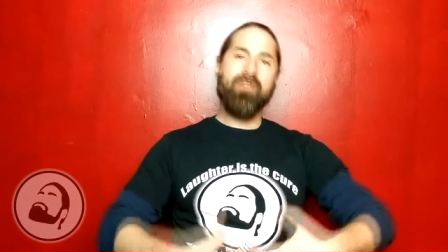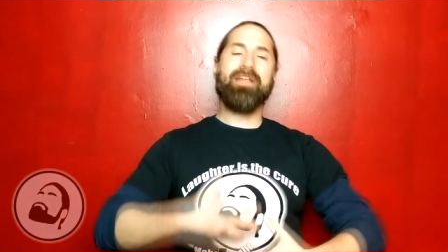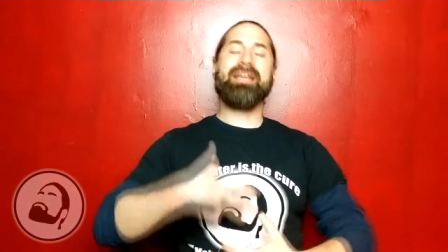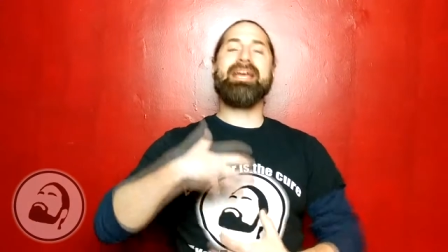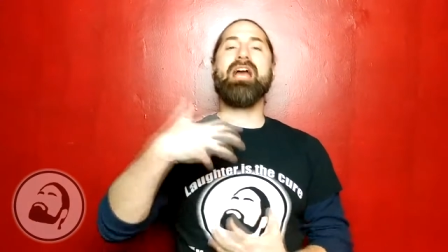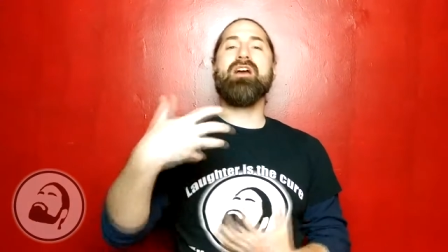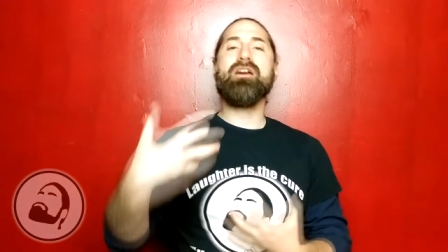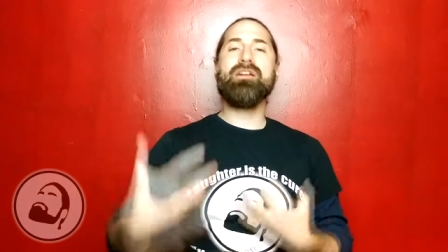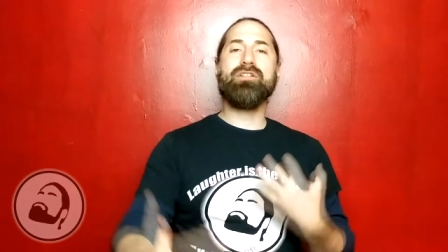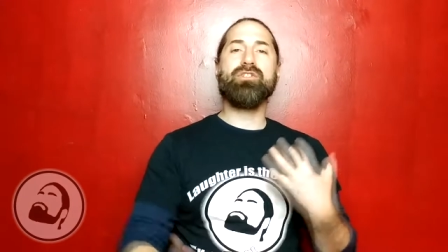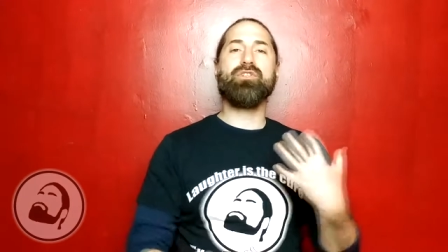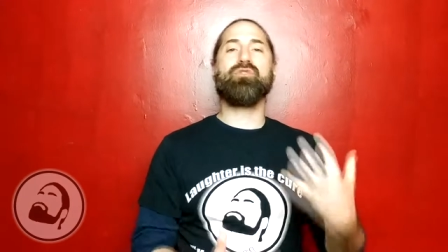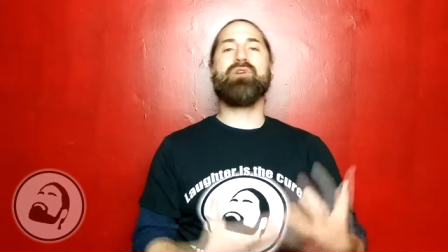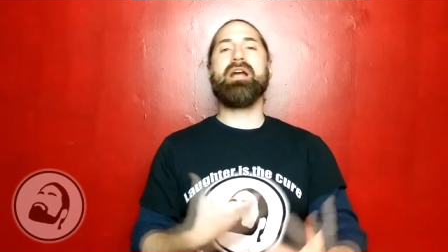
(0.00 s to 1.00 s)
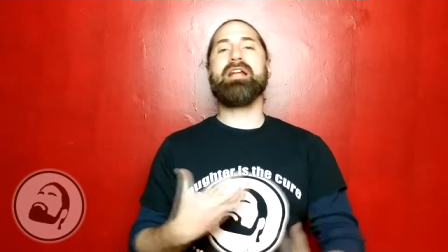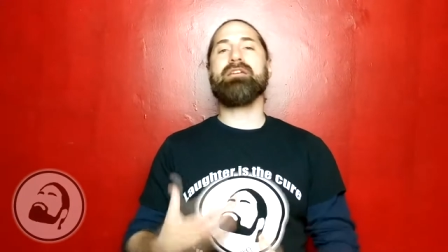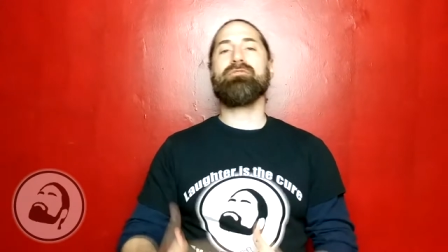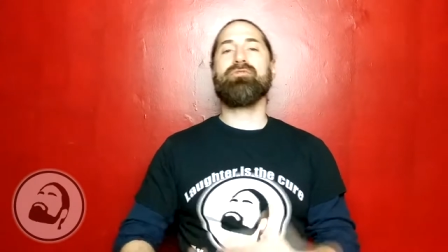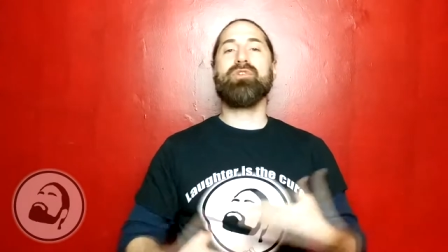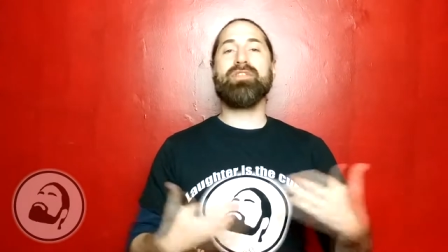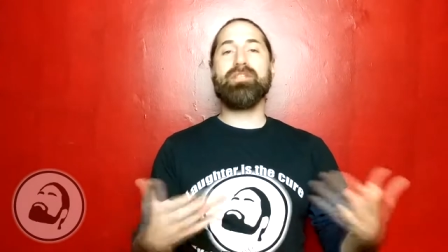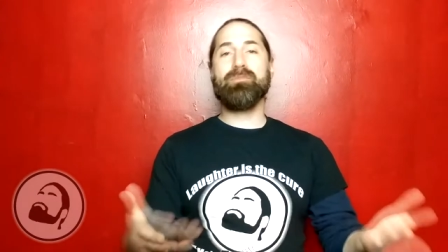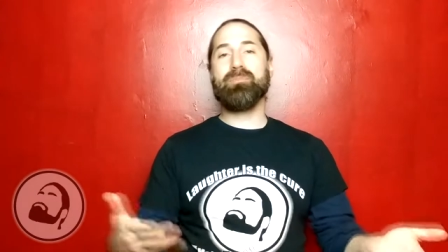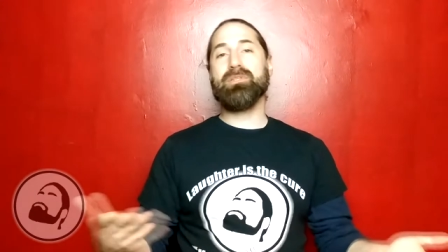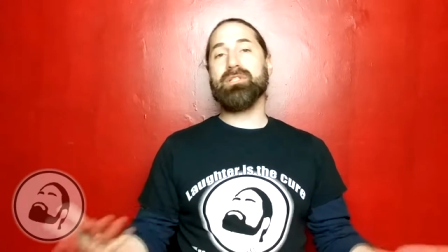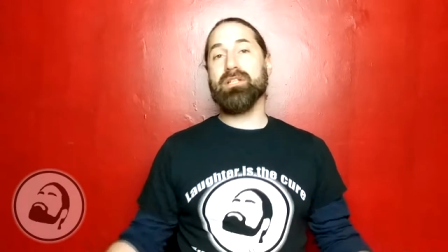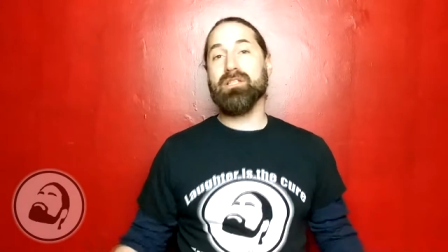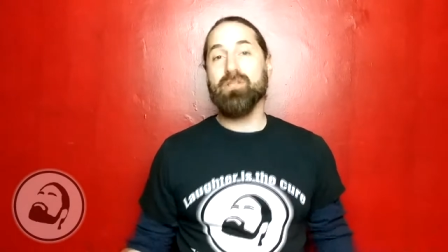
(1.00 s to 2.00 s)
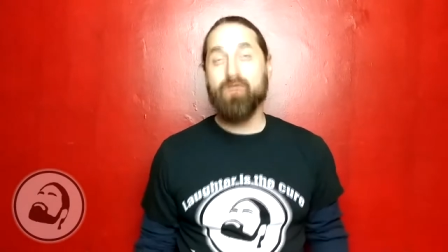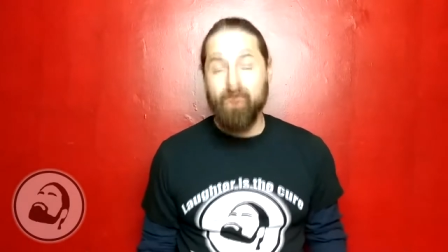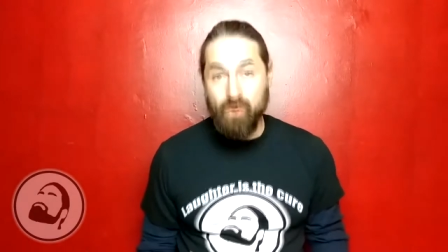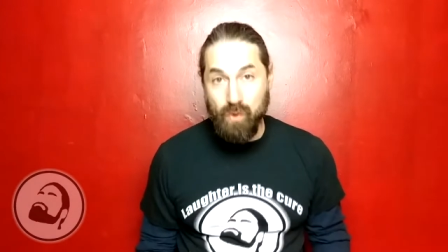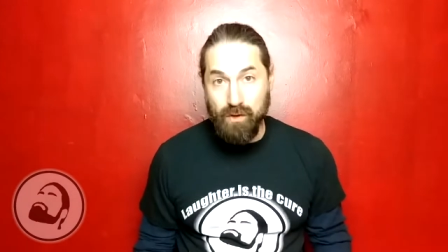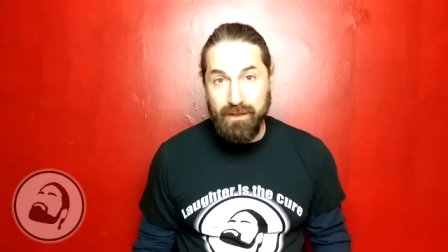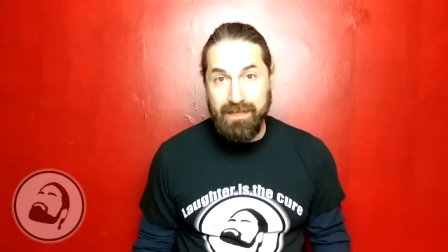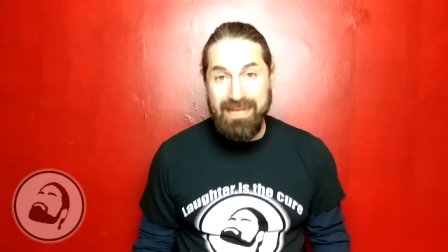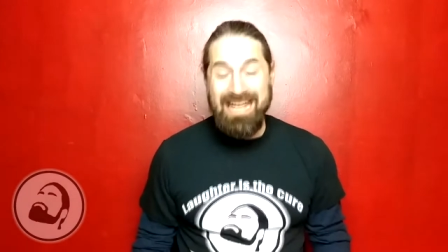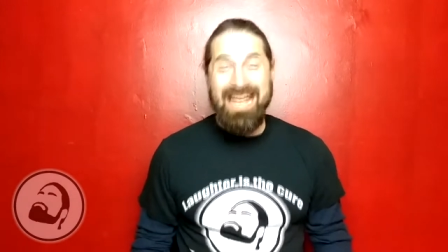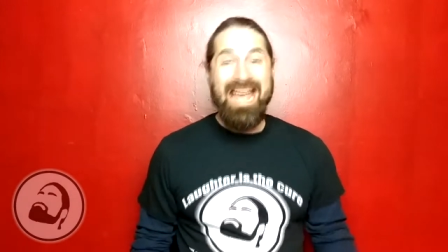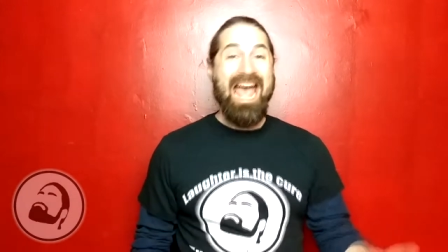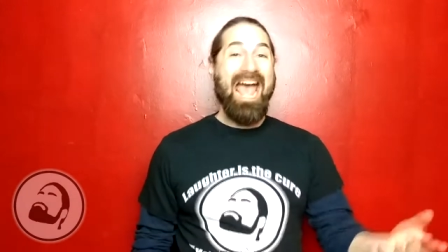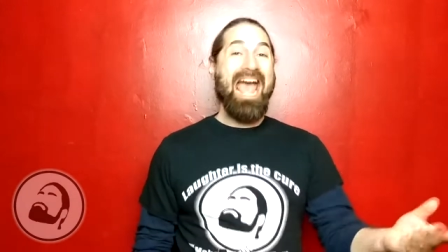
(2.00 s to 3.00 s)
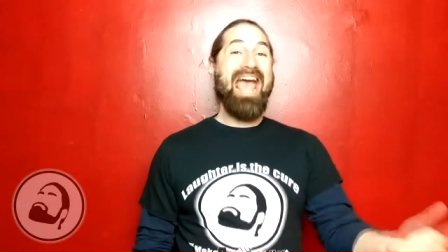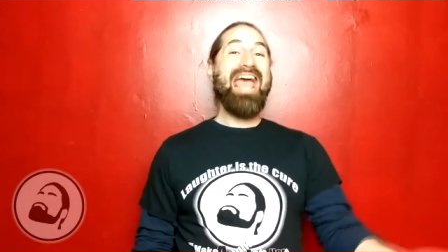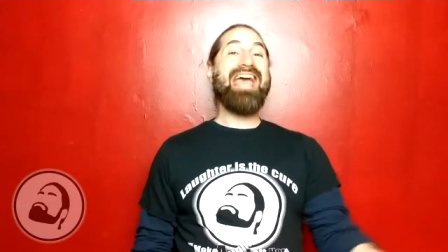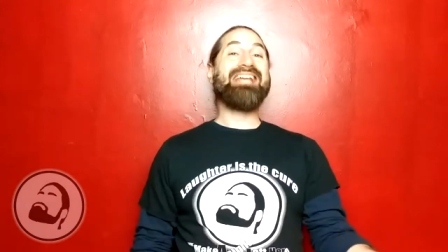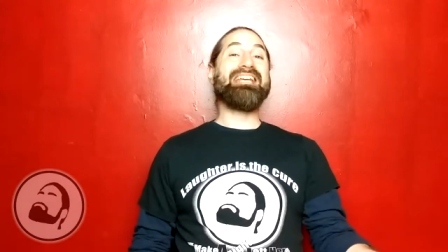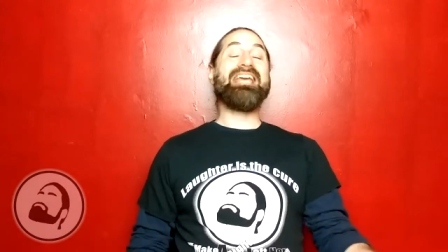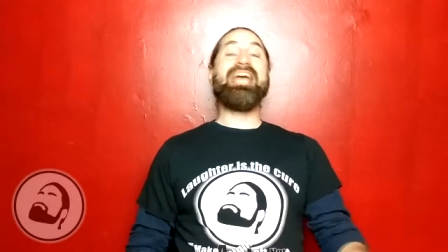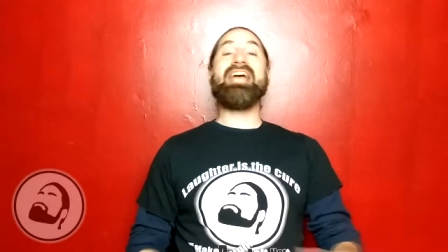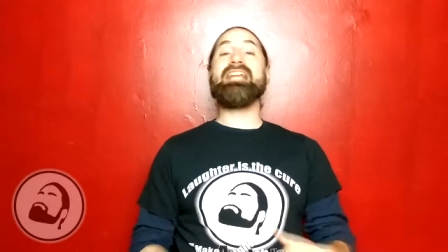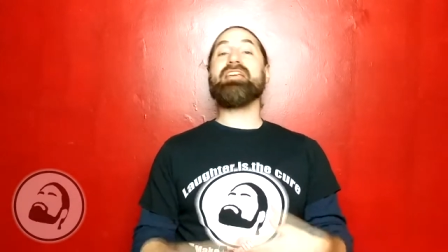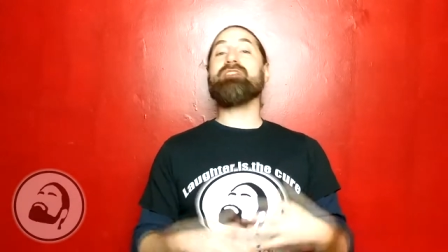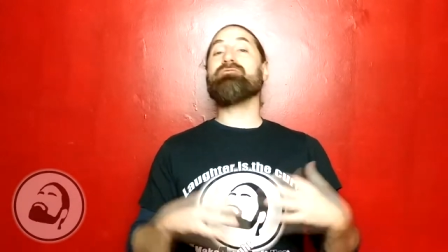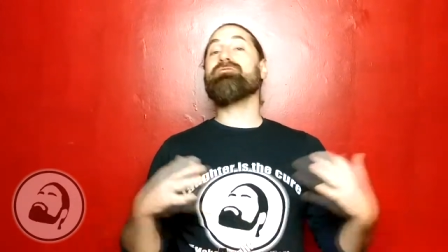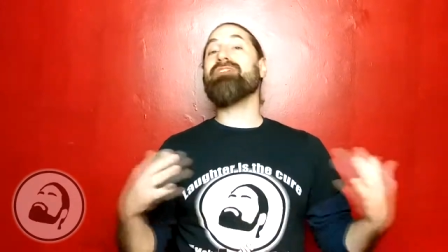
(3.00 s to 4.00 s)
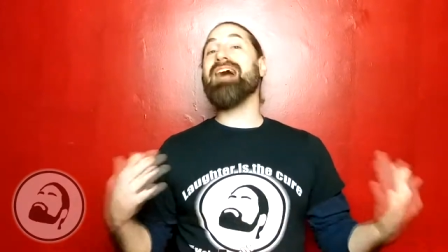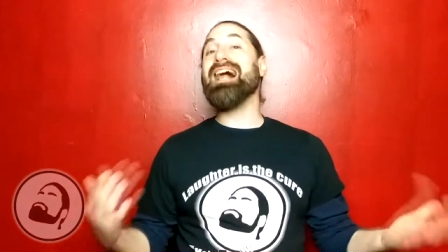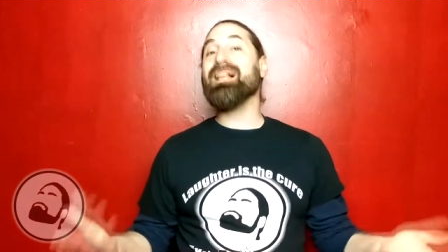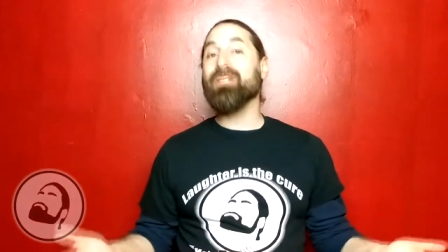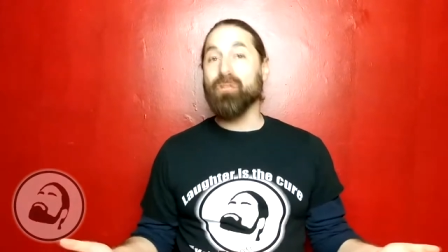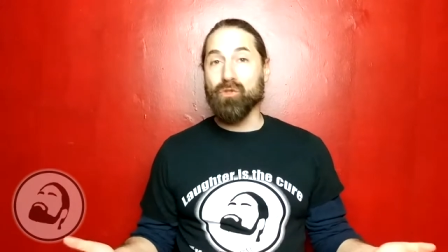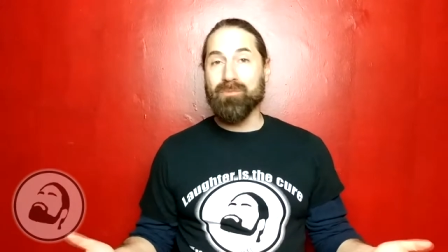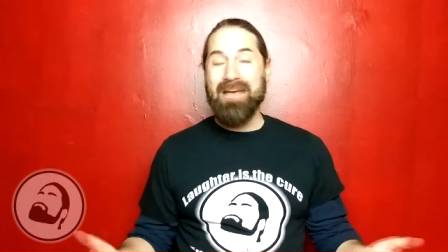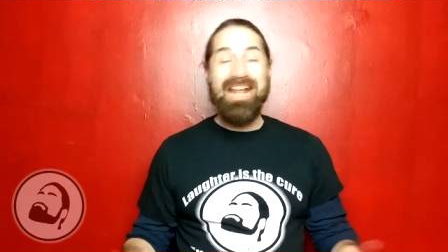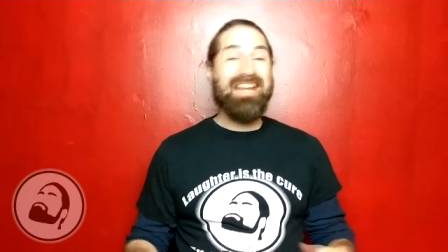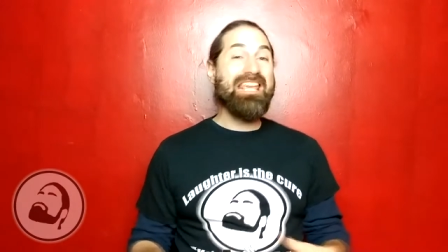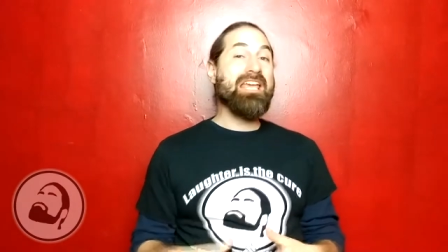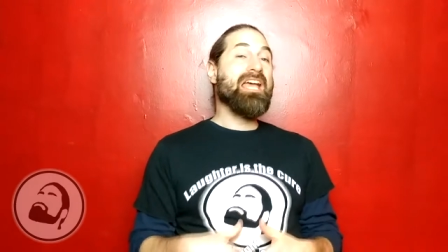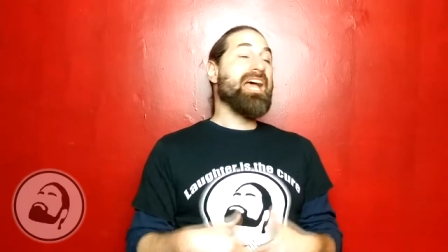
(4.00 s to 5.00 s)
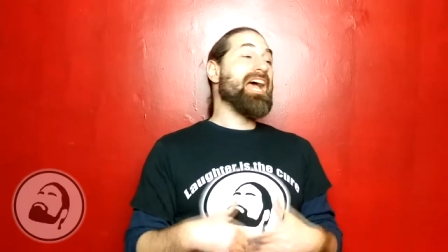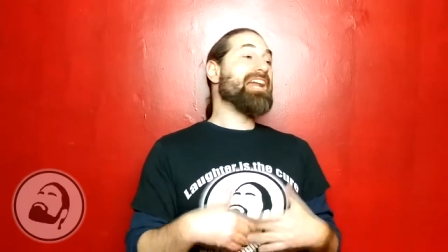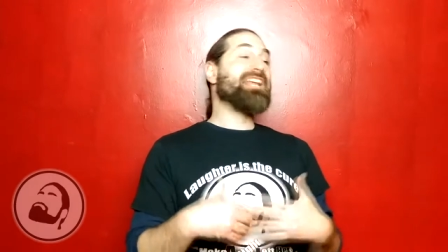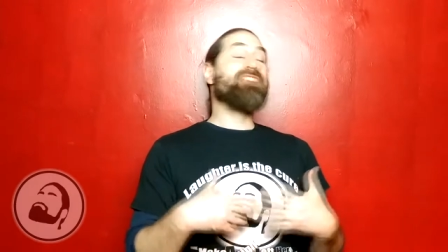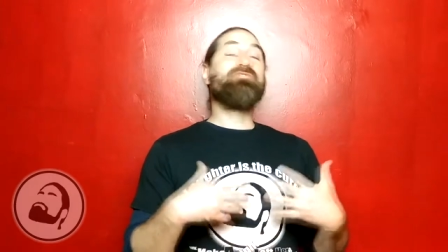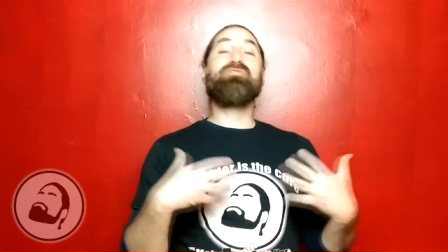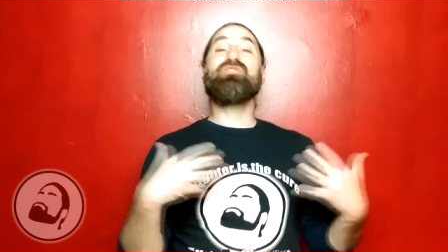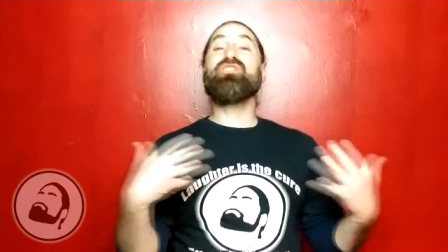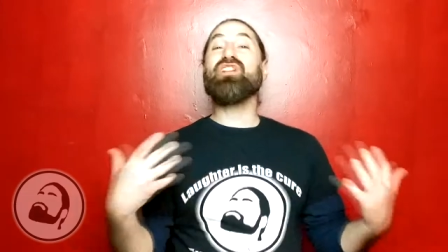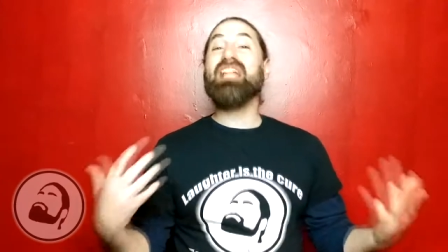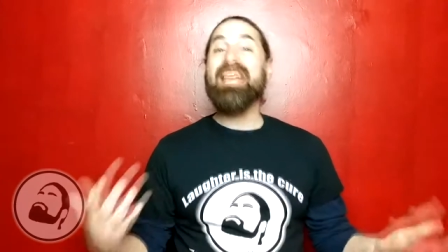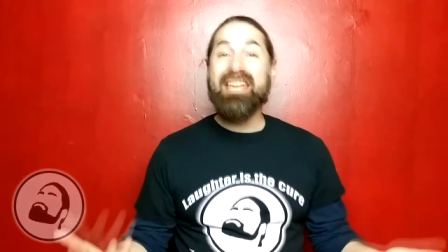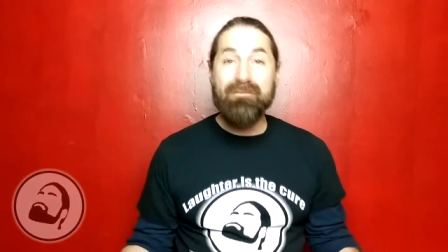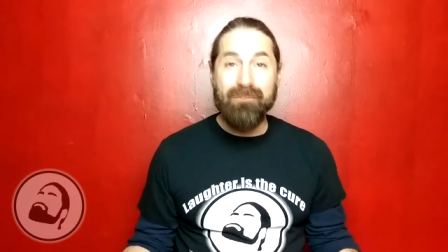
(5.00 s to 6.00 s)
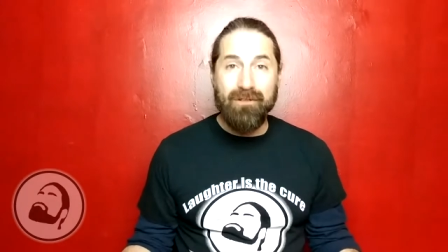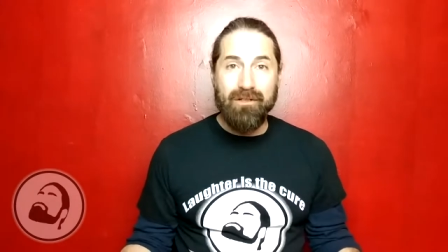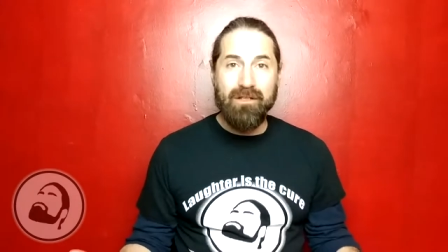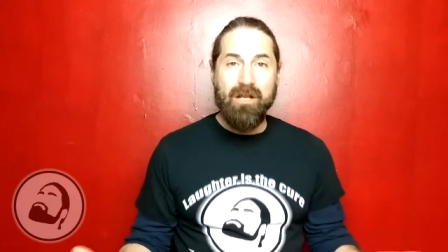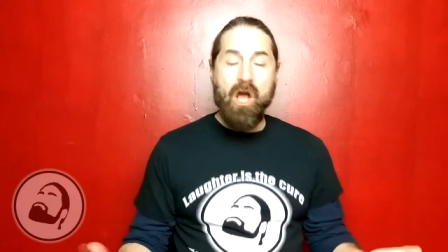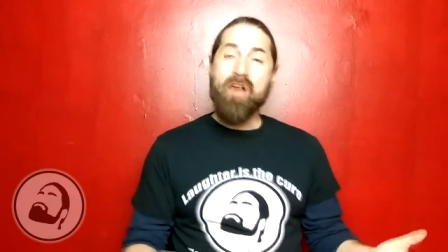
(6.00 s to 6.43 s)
are the characters you're writing for this particular story adding any volume, any any flavor?